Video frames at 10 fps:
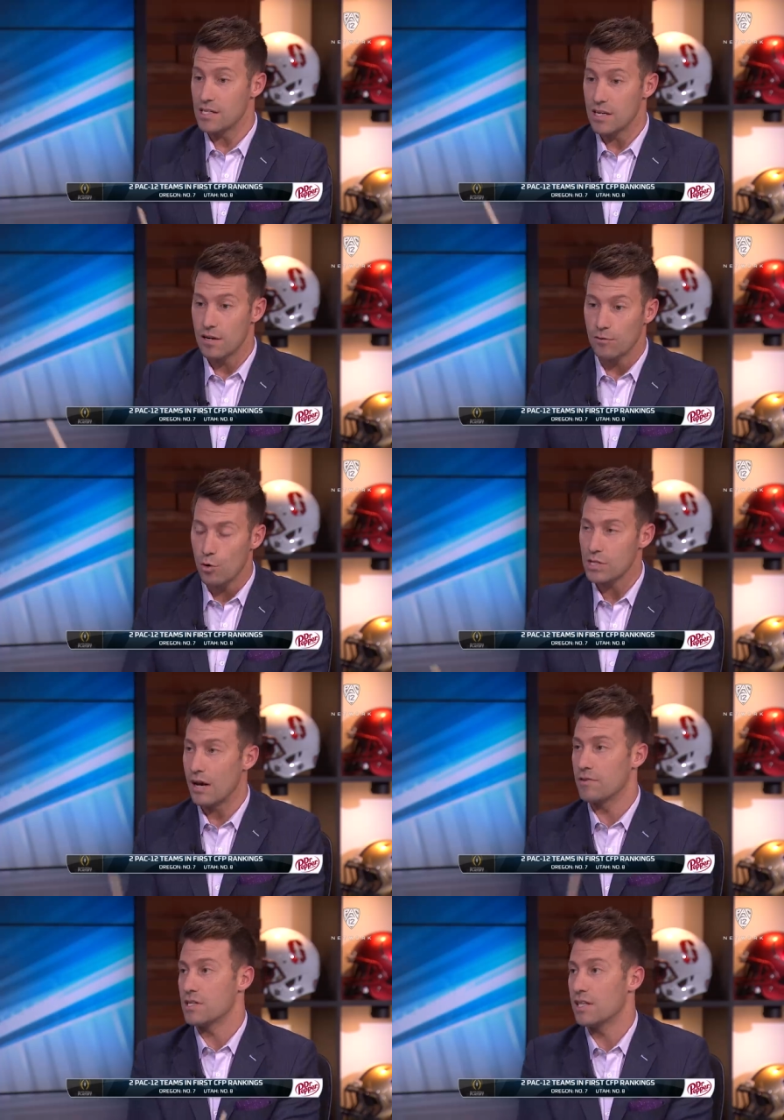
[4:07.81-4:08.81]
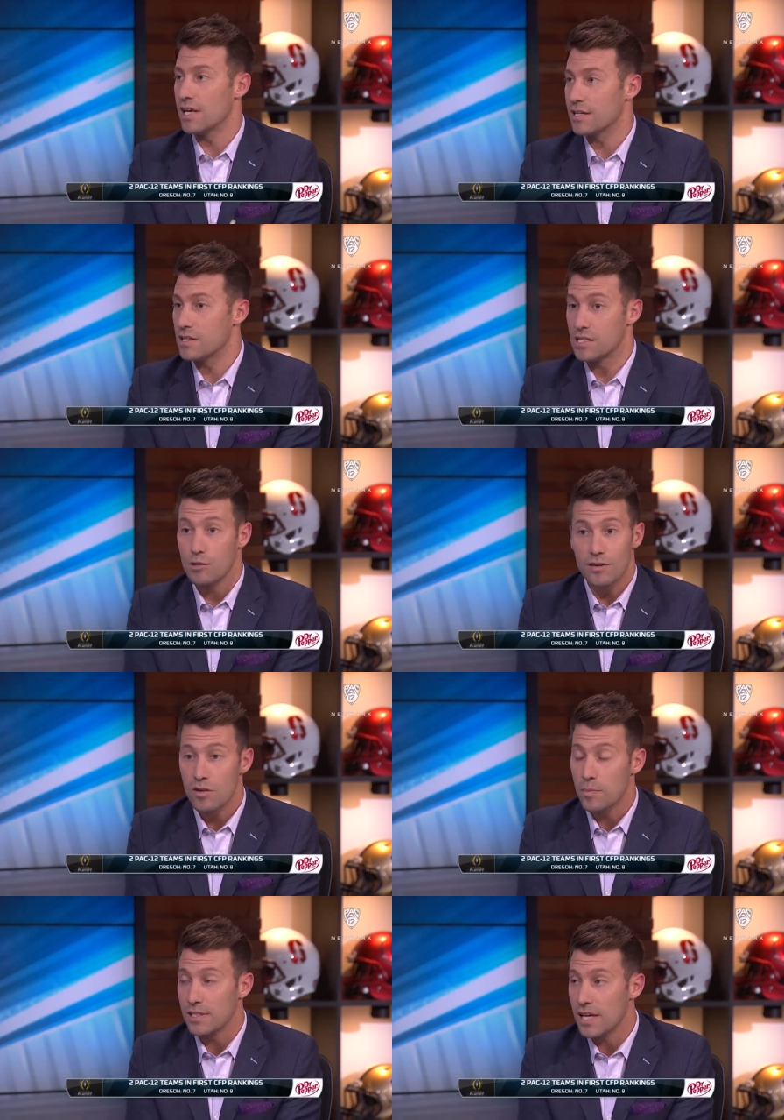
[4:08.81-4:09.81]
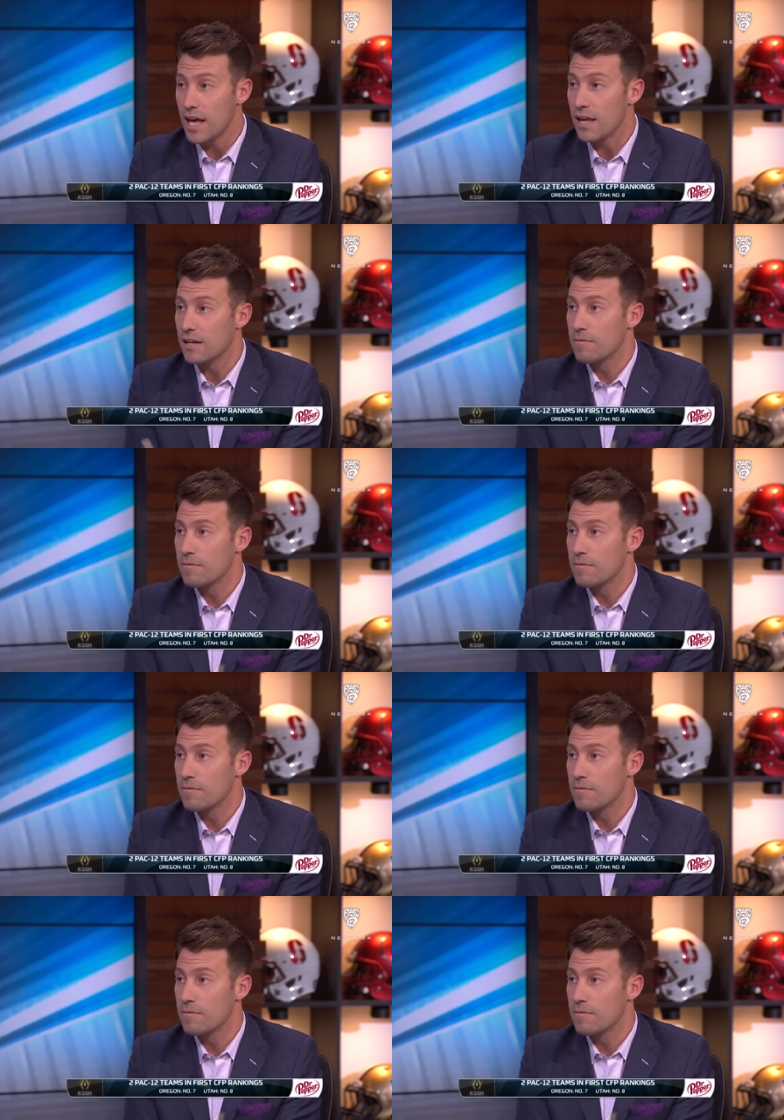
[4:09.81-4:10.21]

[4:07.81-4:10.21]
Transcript: C and, of course, obviously the S E C or even in the Big Ten.